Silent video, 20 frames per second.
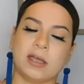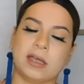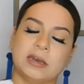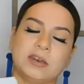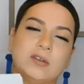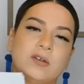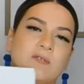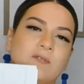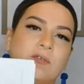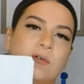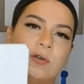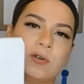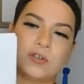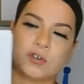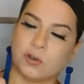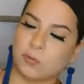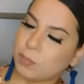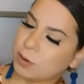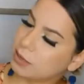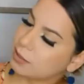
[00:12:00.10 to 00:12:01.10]
in your
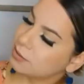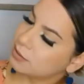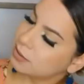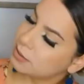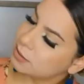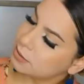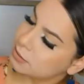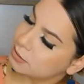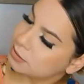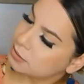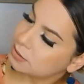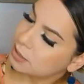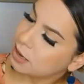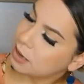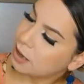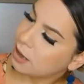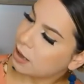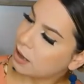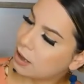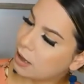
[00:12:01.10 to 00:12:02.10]
furniture pieces,
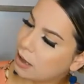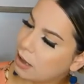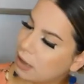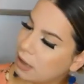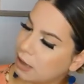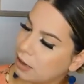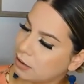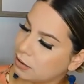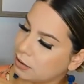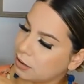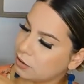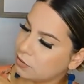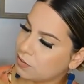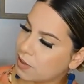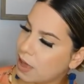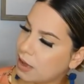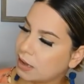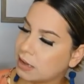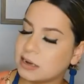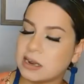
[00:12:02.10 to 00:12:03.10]
and
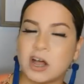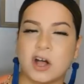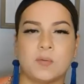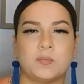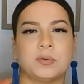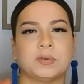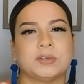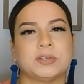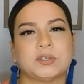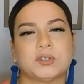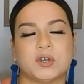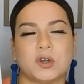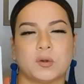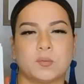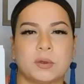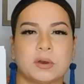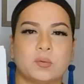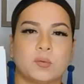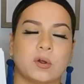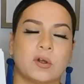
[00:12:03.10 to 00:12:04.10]
that can help you
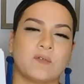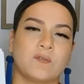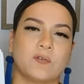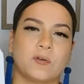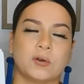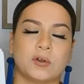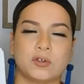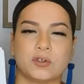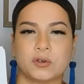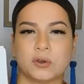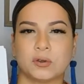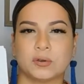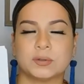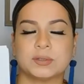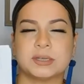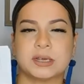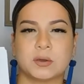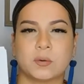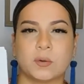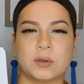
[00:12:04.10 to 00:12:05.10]
determine where furniture is
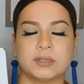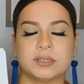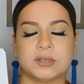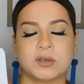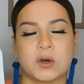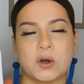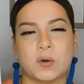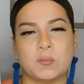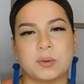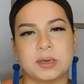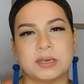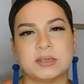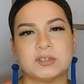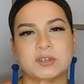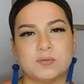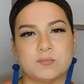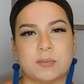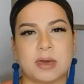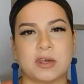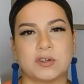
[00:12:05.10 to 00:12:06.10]
going to go because you
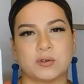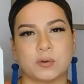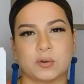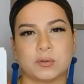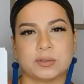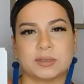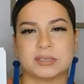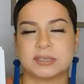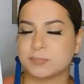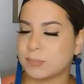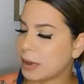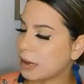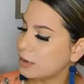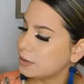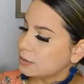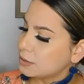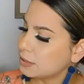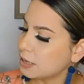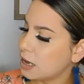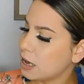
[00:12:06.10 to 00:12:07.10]
measured the
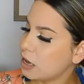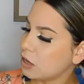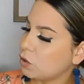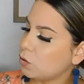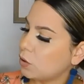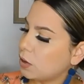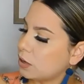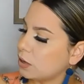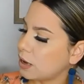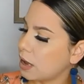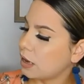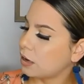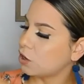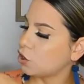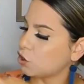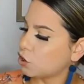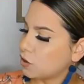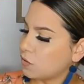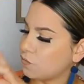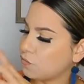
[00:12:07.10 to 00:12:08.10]
space. You can kind of
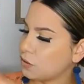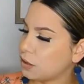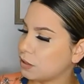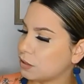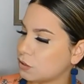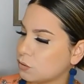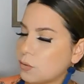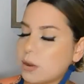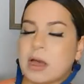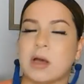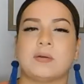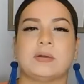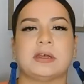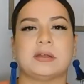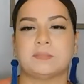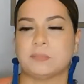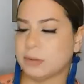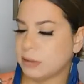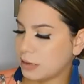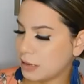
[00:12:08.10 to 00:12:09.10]
shift things around
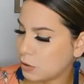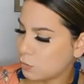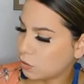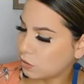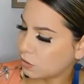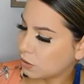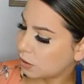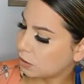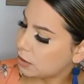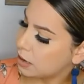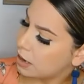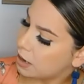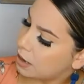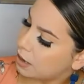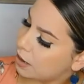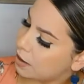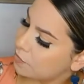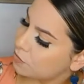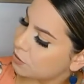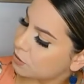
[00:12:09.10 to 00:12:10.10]
and play with it.
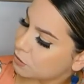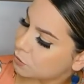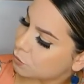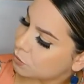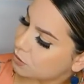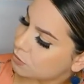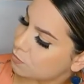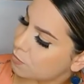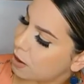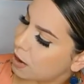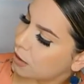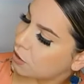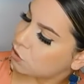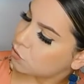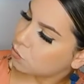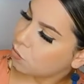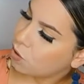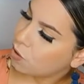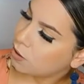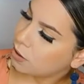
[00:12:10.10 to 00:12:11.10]
And this was my
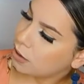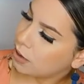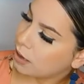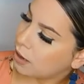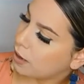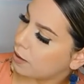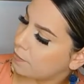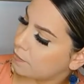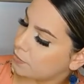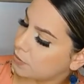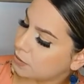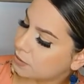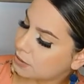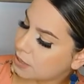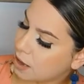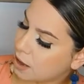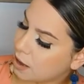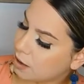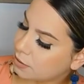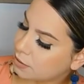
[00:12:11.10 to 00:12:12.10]
drawing, and this
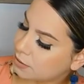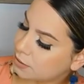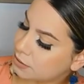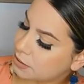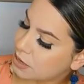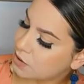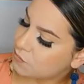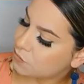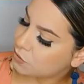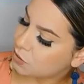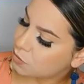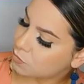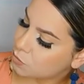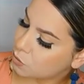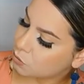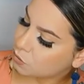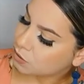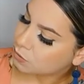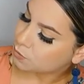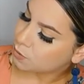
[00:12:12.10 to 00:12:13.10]
honestly, for the
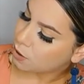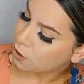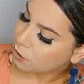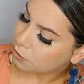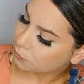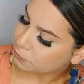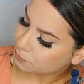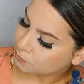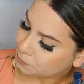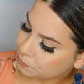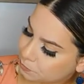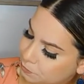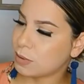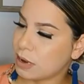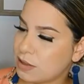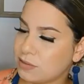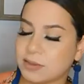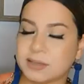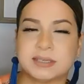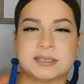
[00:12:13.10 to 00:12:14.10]
most part,
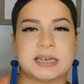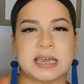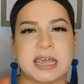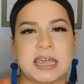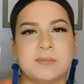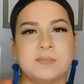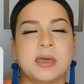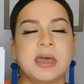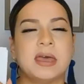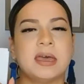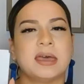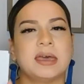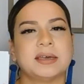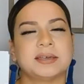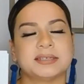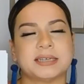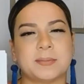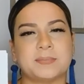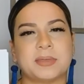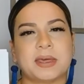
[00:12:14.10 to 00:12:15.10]
remained the same,
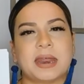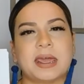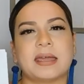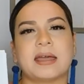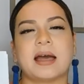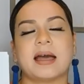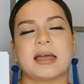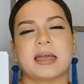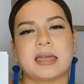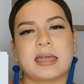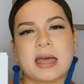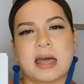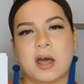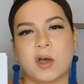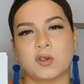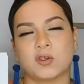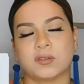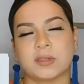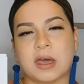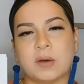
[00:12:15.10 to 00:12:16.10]
except that I got a
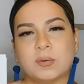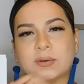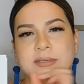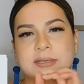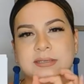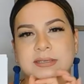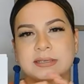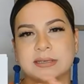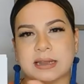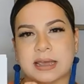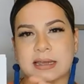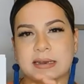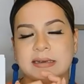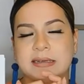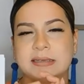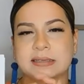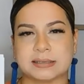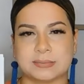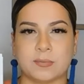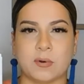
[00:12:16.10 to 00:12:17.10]
couch that was slightly
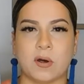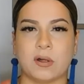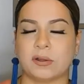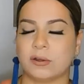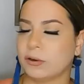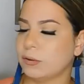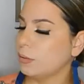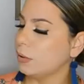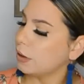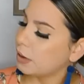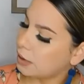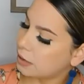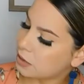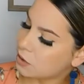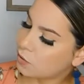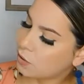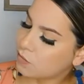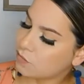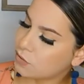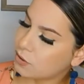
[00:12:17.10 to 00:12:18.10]
smaller. And
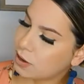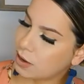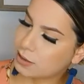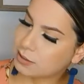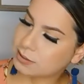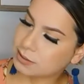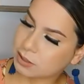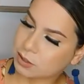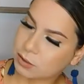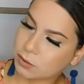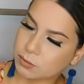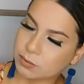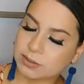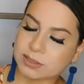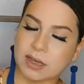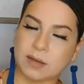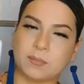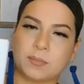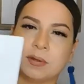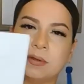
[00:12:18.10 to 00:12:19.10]
I'll give you guys a
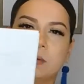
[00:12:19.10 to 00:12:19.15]
close-up.